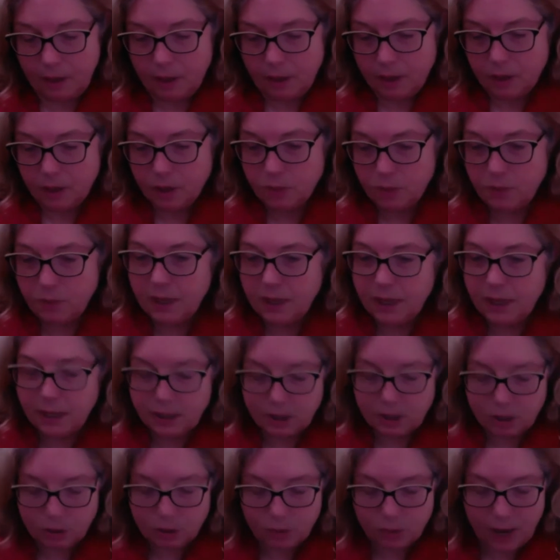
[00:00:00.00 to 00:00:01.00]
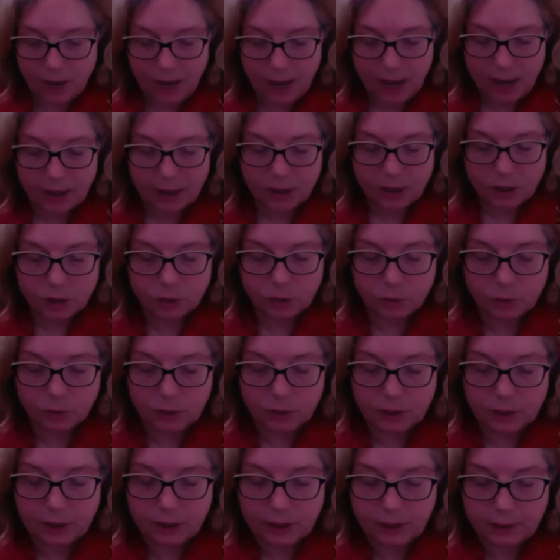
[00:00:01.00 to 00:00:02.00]
to begin to
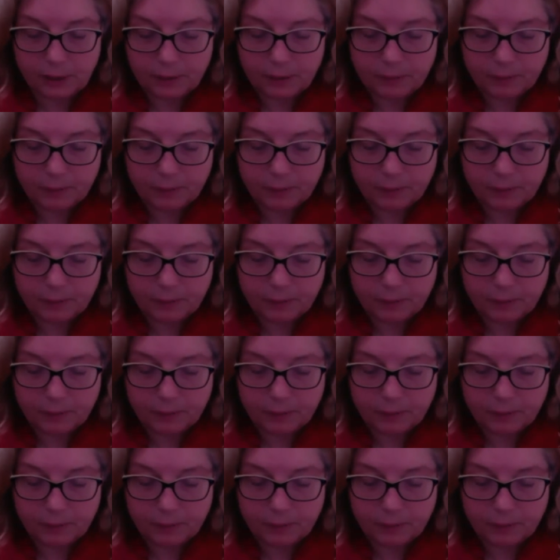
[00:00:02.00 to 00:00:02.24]
actually